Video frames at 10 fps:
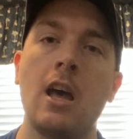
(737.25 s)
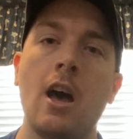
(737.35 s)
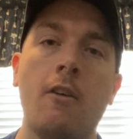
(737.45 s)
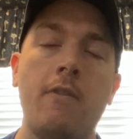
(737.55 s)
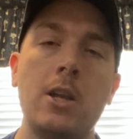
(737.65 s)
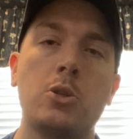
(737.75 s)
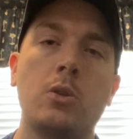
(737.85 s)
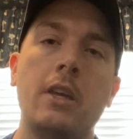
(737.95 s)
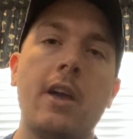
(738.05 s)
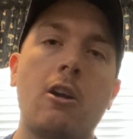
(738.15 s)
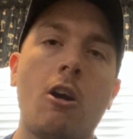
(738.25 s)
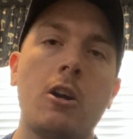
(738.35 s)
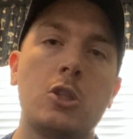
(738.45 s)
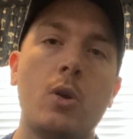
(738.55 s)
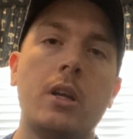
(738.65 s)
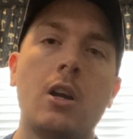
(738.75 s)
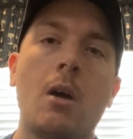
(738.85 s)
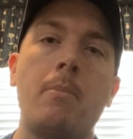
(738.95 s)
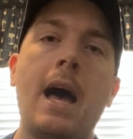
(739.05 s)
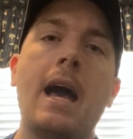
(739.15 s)
Eventually, that card is going to
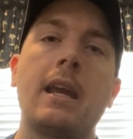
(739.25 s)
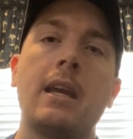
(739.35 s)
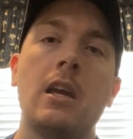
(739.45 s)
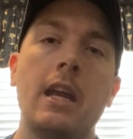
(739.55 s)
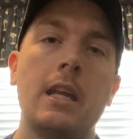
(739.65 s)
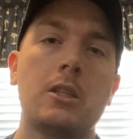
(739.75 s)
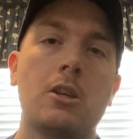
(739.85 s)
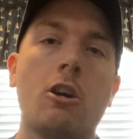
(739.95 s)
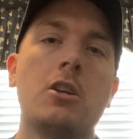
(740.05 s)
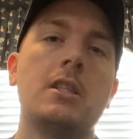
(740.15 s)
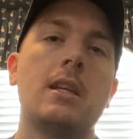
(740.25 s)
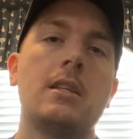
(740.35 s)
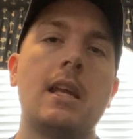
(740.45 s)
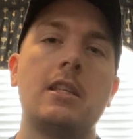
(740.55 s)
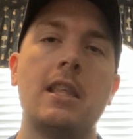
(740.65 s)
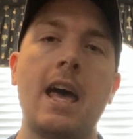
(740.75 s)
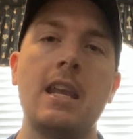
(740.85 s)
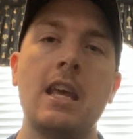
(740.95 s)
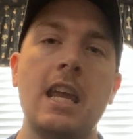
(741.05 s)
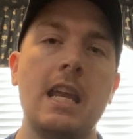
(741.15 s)
come back. It's cursed in a sense
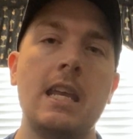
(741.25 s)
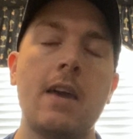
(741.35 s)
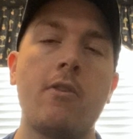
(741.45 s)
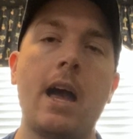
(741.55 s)
that it never